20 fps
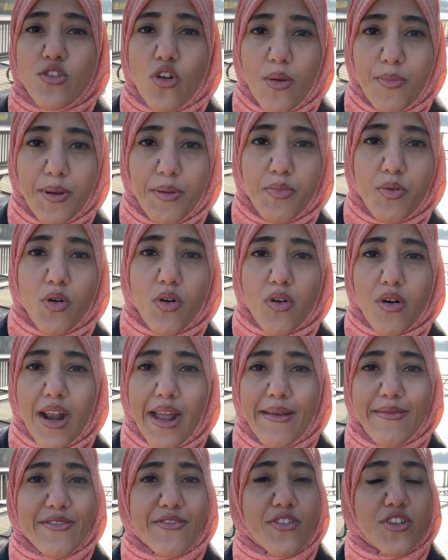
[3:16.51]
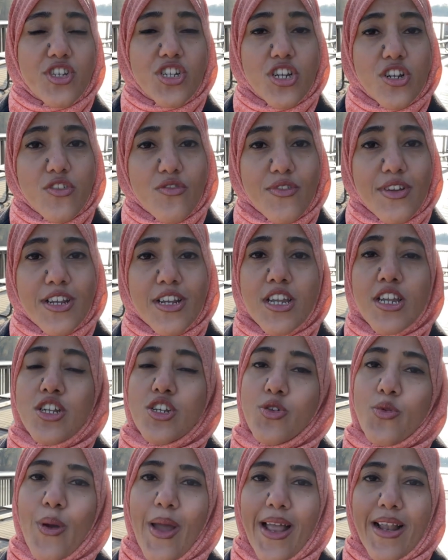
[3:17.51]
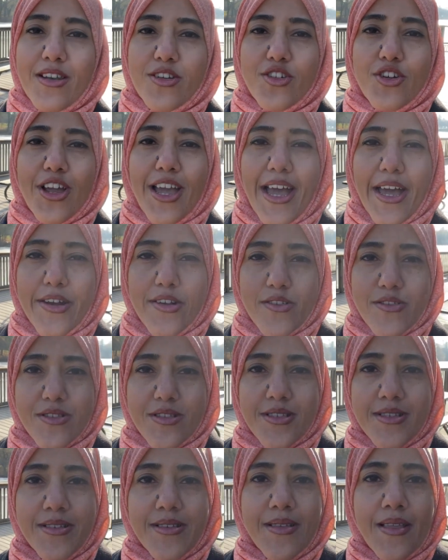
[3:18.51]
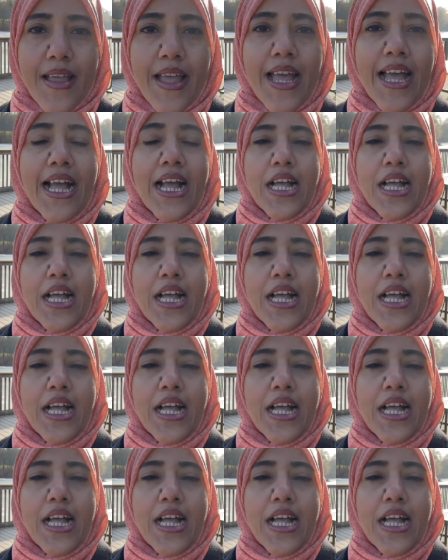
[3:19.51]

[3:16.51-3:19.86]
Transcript: and drop in programs for children to elder adults.